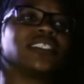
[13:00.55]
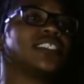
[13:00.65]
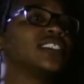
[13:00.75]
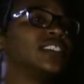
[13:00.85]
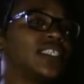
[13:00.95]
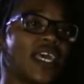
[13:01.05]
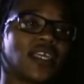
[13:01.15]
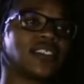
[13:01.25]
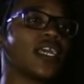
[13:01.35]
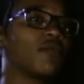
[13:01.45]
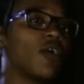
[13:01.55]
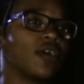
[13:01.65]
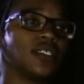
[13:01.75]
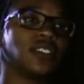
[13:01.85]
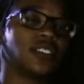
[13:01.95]
really is the exact same
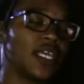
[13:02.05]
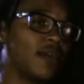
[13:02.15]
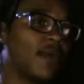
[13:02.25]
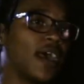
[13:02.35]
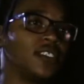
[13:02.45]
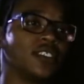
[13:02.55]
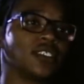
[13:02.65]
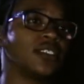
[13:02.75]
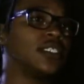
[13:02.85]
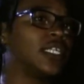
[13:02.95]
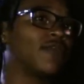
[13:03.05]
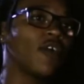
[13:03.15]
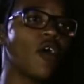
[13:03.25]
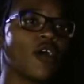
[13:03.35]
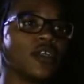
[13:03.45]
art and the same passion, just
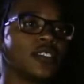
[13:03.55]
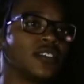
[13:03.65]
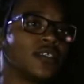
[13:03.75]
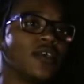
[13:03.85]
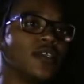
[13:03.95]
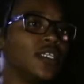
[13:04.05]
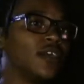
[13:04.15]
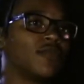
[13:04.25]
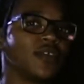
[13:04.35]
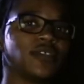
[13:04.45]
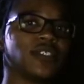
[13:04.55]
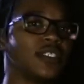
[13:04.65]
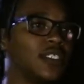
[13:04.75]
different artists, different